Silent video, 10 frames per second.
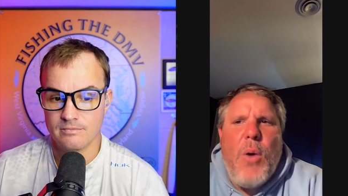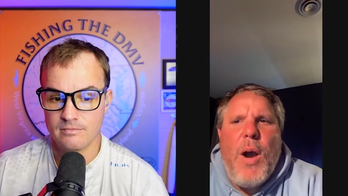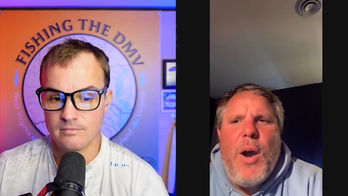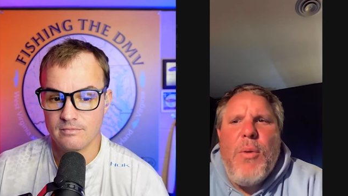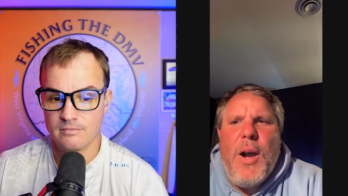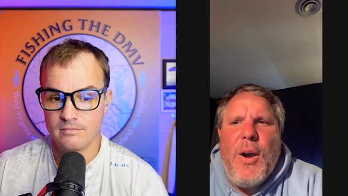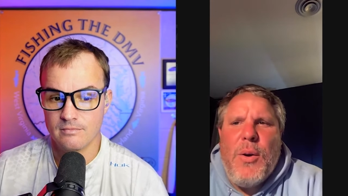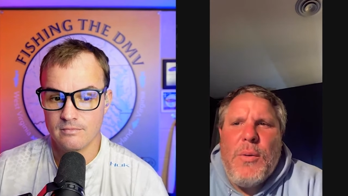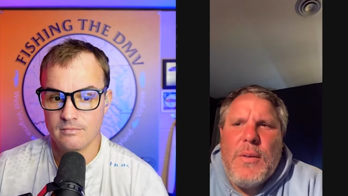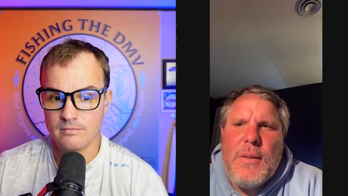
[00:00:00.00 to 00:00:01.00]

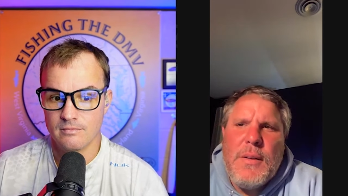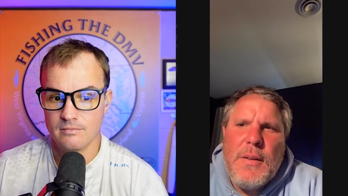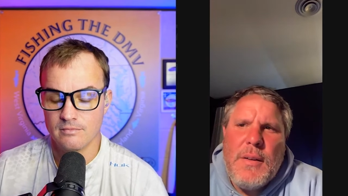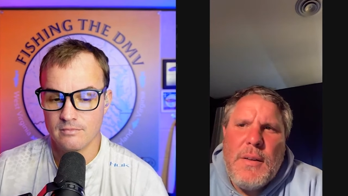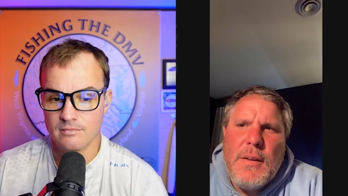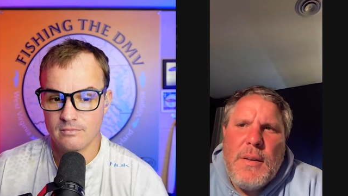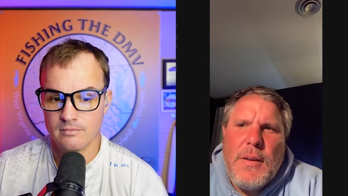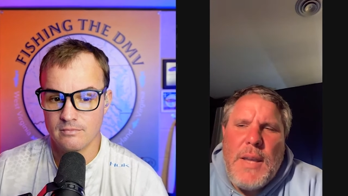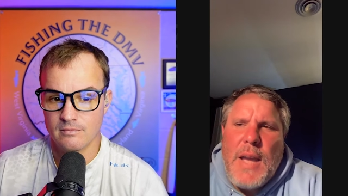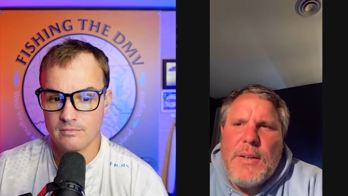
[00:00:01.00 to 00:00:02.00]
Speaker 1: Oh.
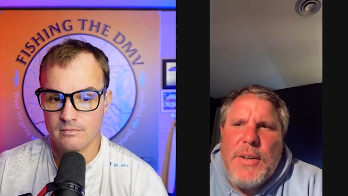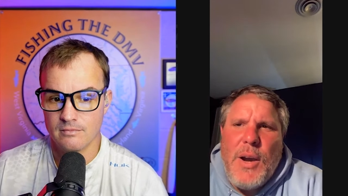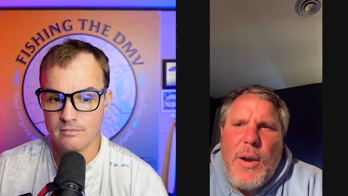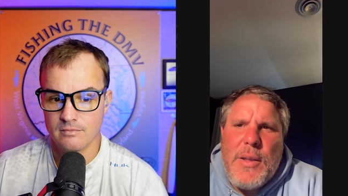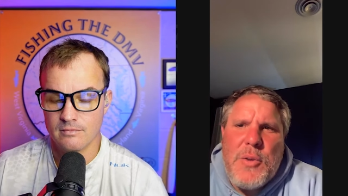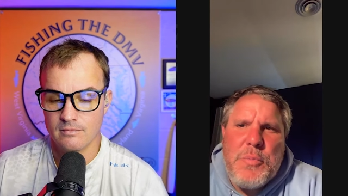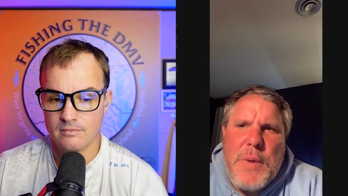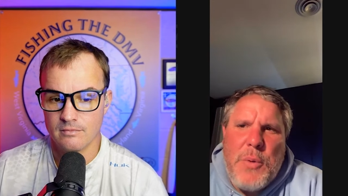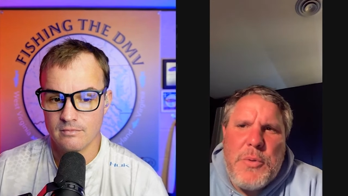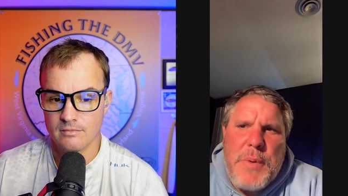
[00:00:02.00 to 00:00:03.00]
Yeah, I don't know.
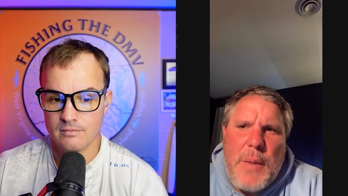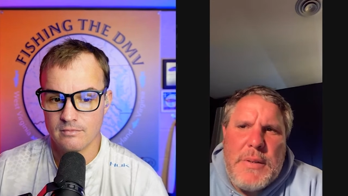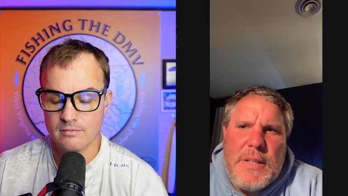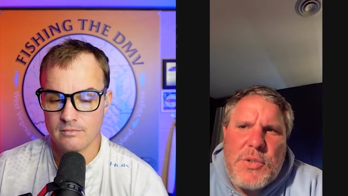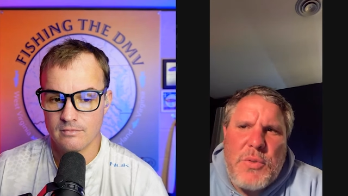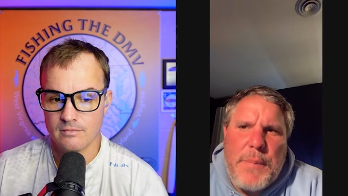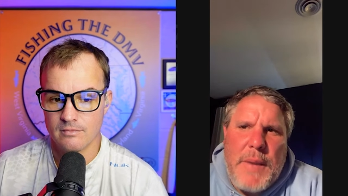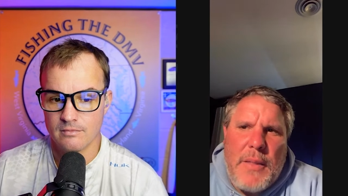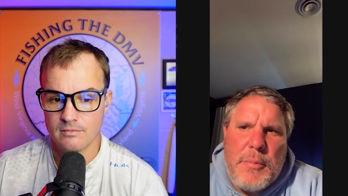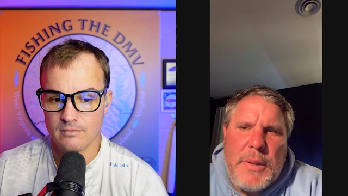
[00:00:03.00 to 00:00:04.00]
It would probably
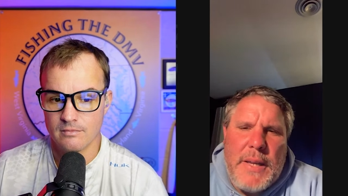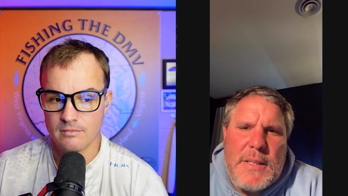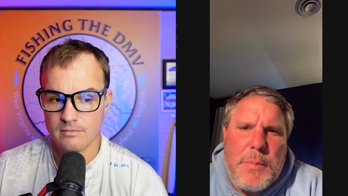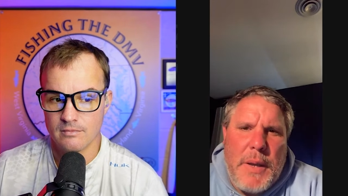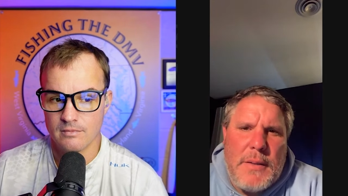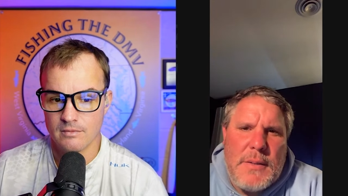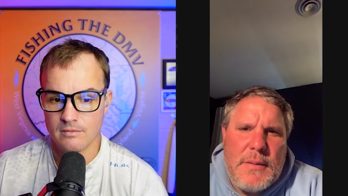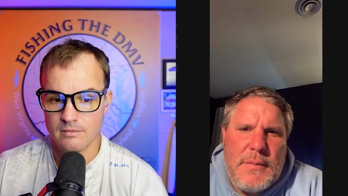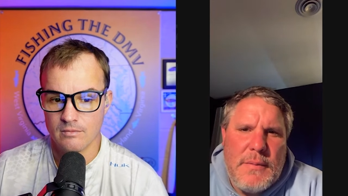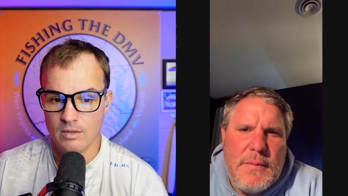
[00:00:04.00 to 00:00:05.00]
disrupt how the blade
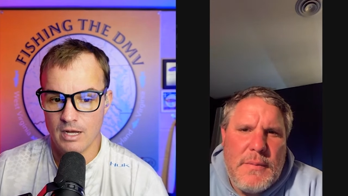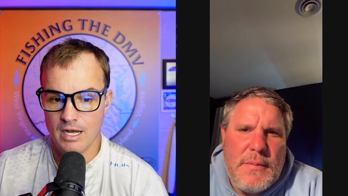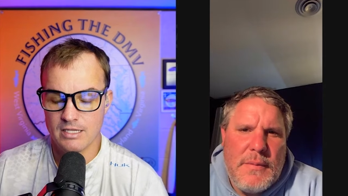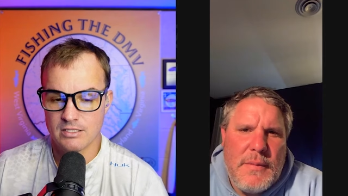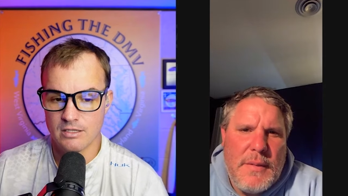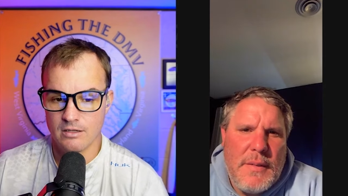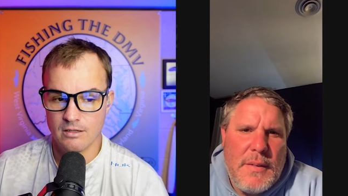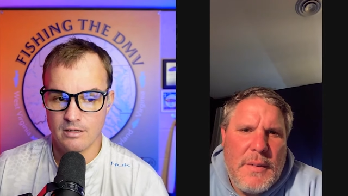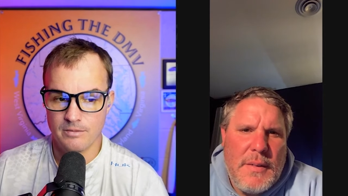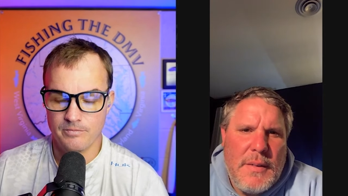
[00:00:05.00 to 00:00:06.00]
spins.
Speaker 2: I
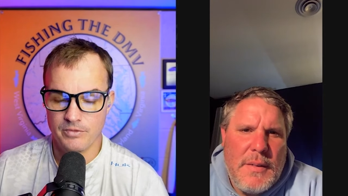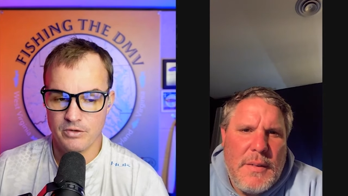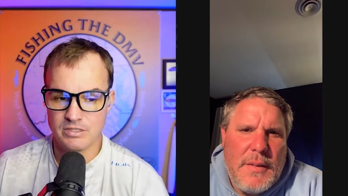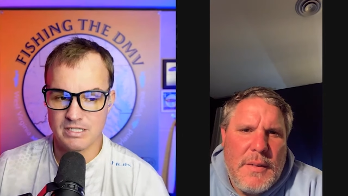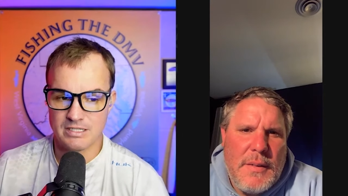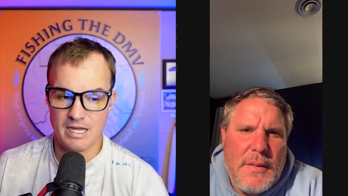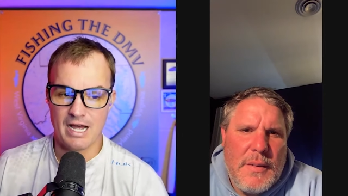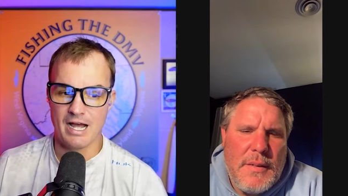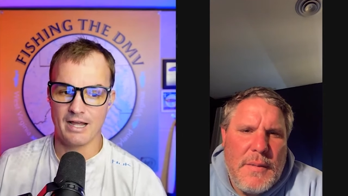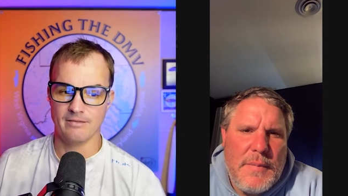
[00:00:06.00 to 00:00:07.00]
saw, there's this
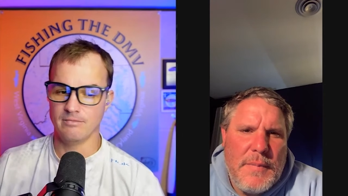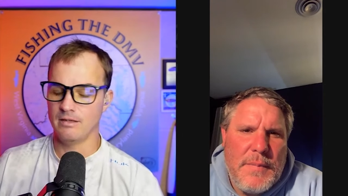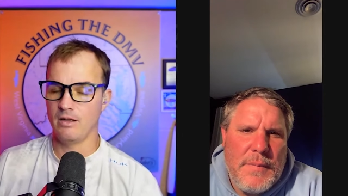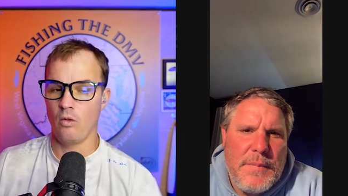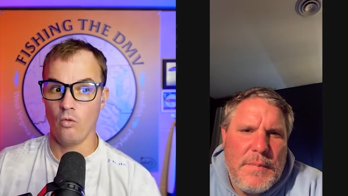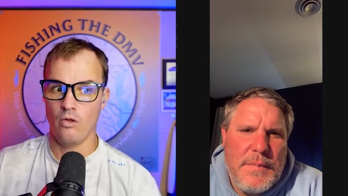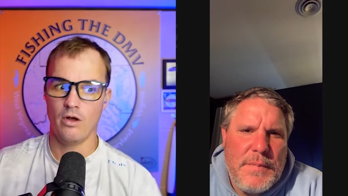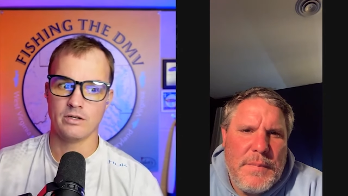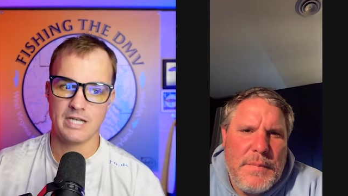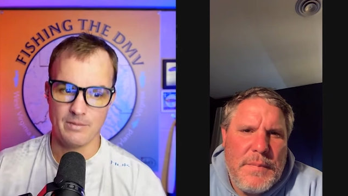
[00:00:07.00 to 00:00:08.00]
guy a
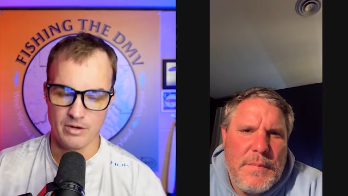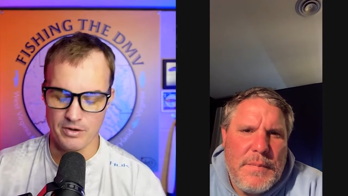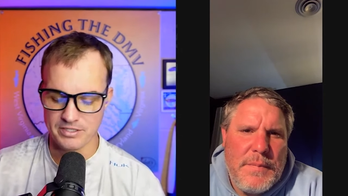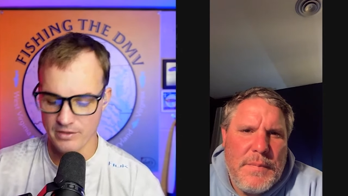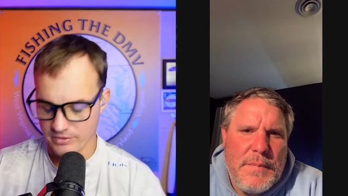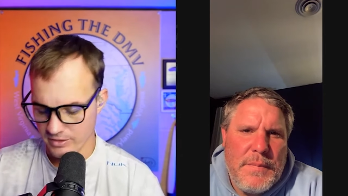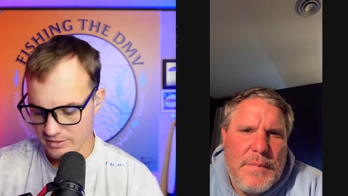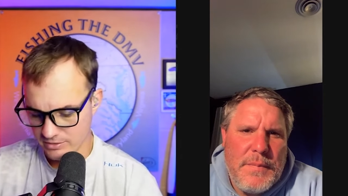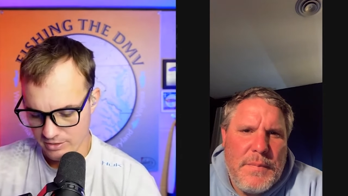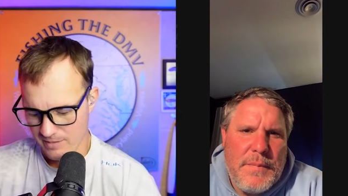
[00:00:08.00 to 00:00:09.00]
long time ago. I saw this on
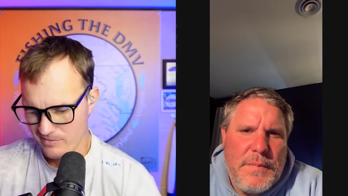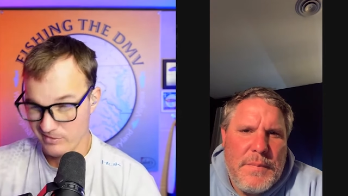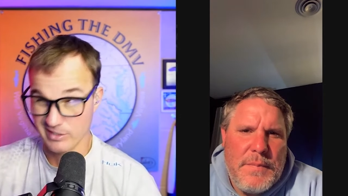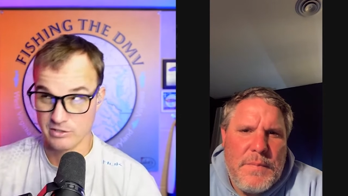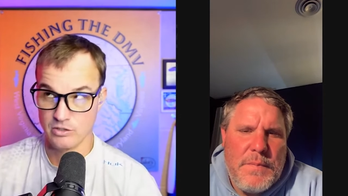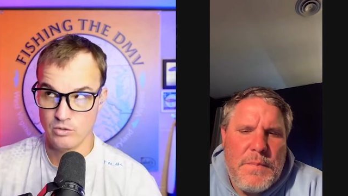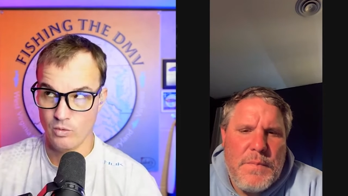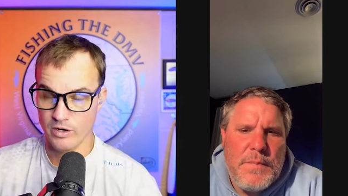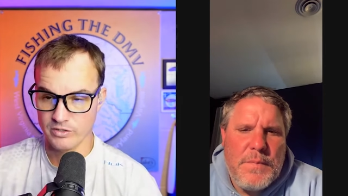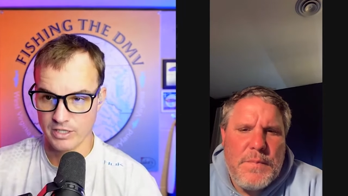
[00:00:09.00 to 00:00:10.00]
Instagram. There's like 2
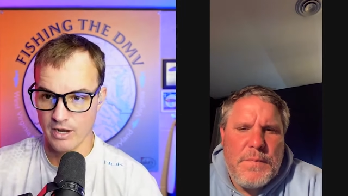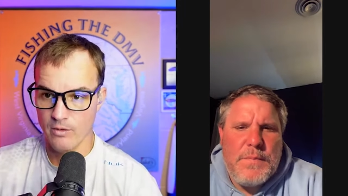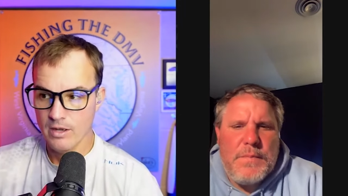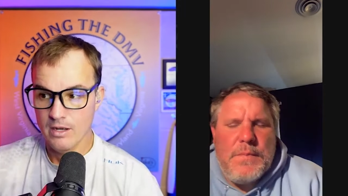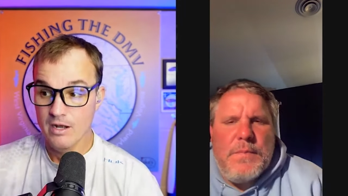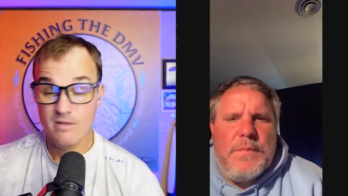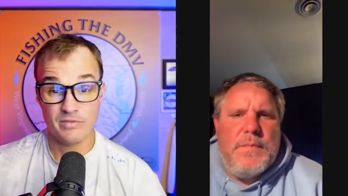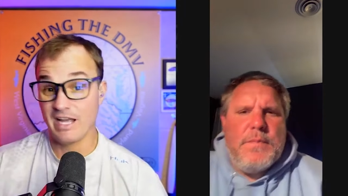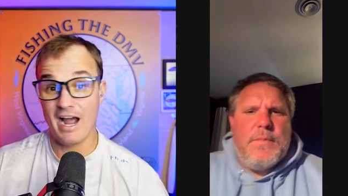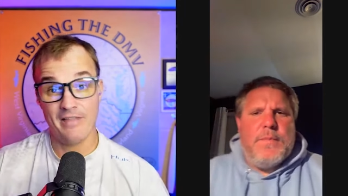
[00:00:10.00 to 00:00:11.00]
winters ago. Guy